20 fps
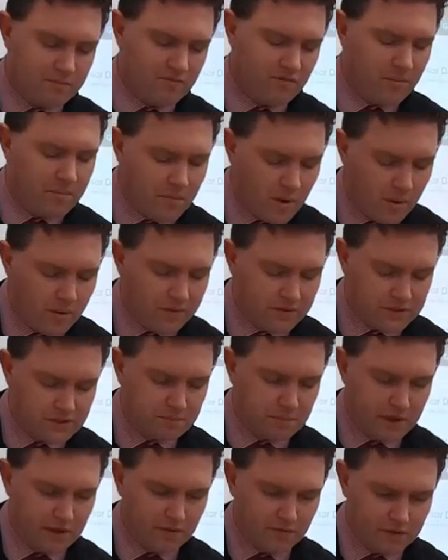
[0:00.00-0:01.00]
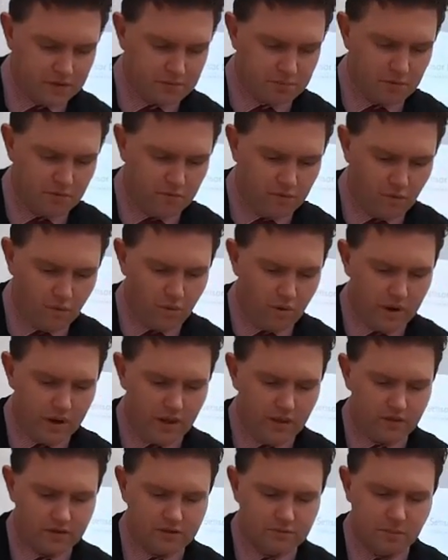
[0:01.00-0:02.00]
from knowing the speed of this before
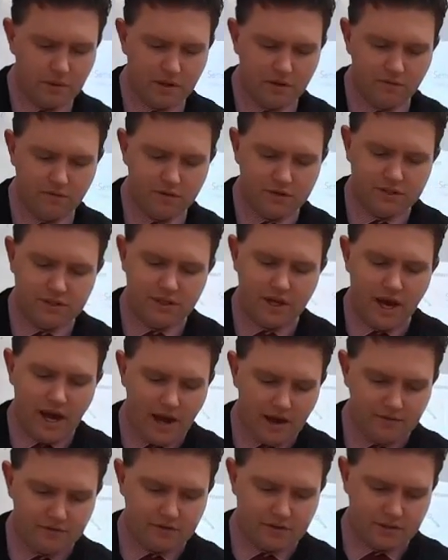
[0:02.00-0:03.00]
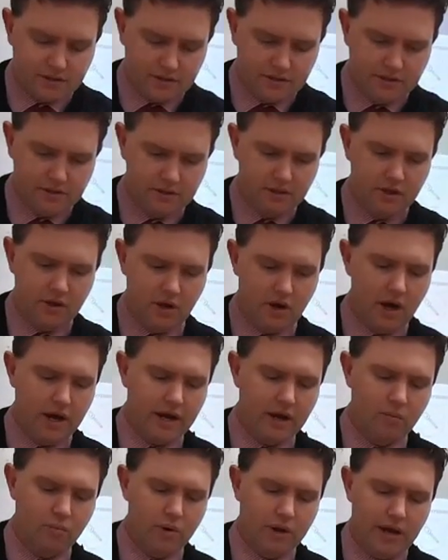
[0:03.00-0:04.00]
and the speed of this after, I
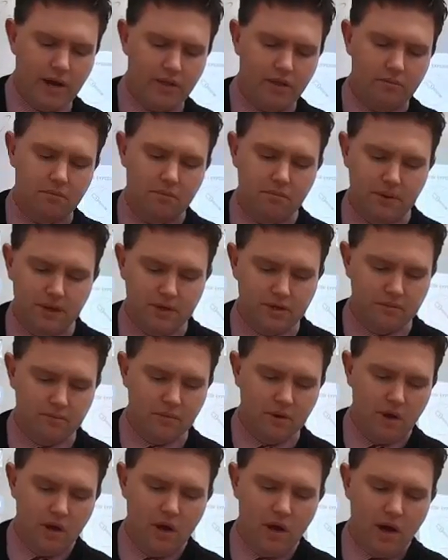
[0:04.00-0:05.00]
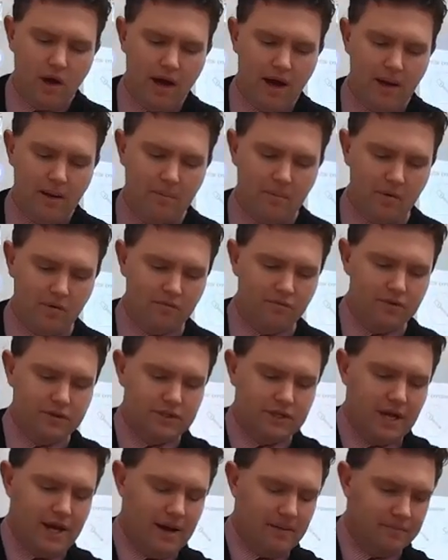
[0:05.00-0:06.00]
can work out the momentum of
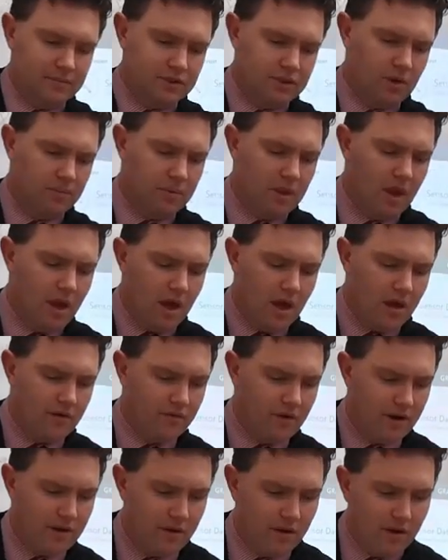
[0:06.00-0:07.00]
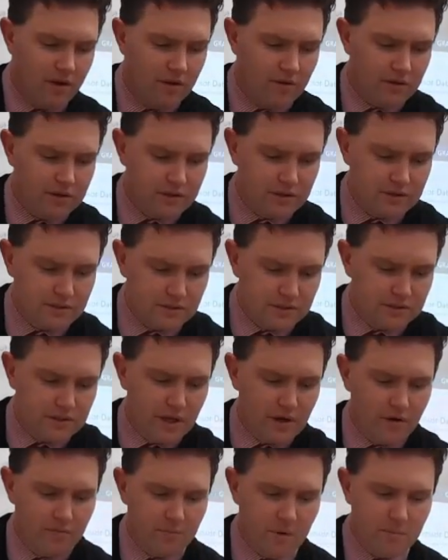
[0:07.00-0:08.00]
this cart. So if I
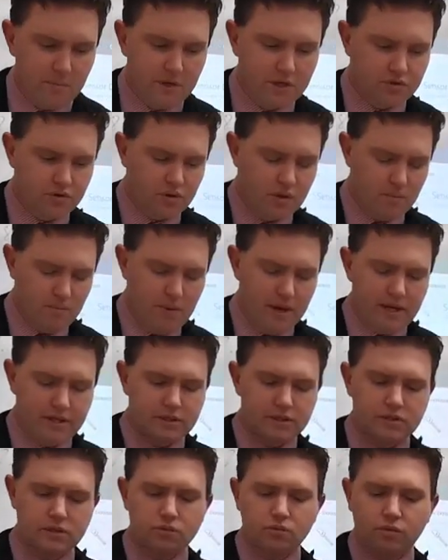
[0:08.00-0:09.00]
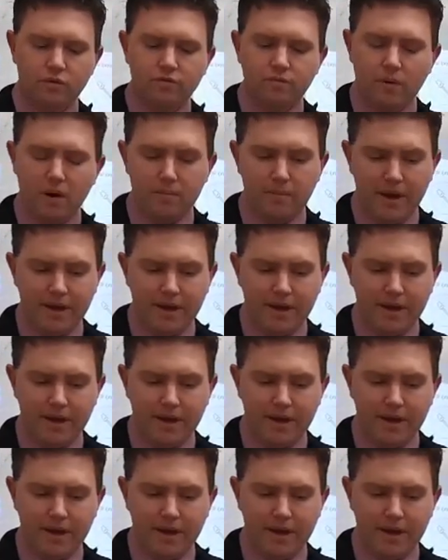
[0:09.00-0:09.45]
start off by measuring the mass with my